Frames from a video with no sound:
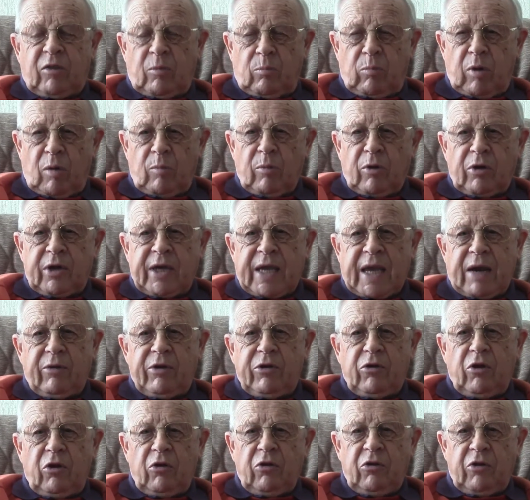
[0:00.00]
the bomber
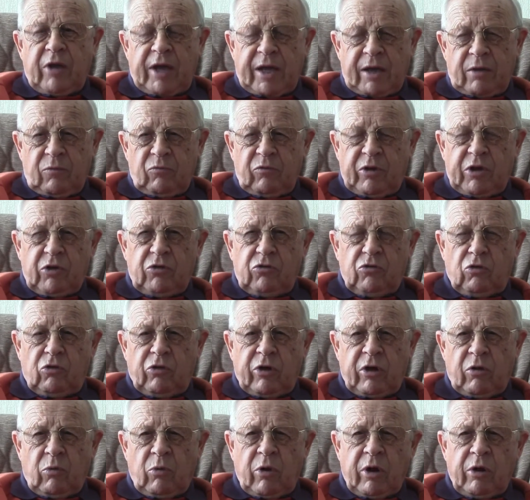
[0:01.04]
carried on down
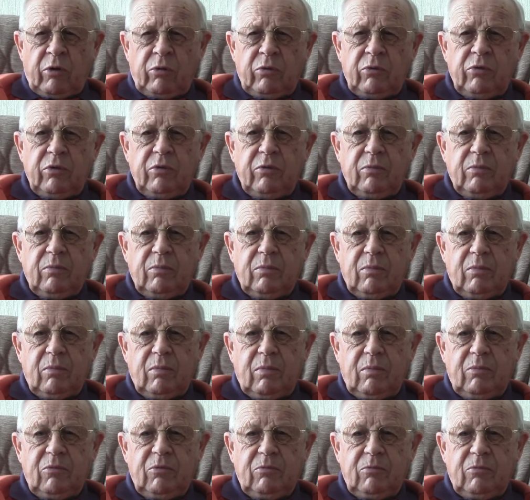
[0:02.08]
Victoria Road,
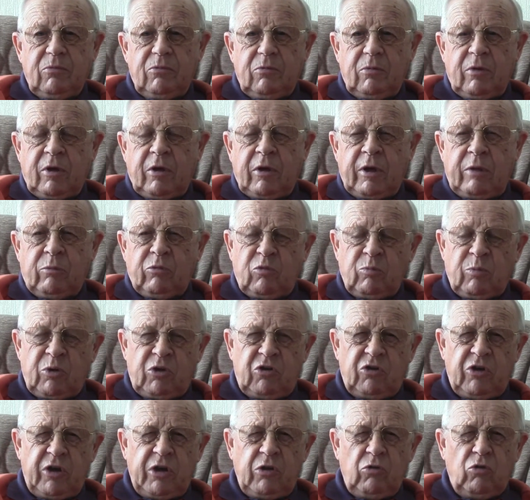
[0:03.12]
and it was
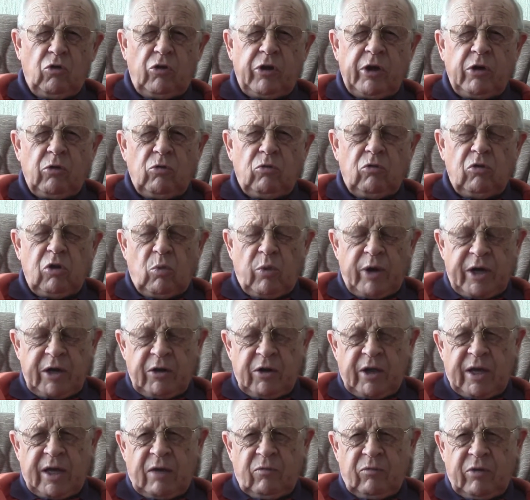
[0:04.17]
machine gunning all the way
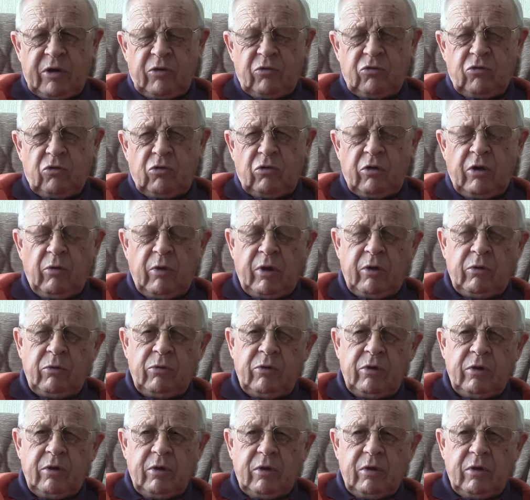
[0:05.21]
down Victoria Road.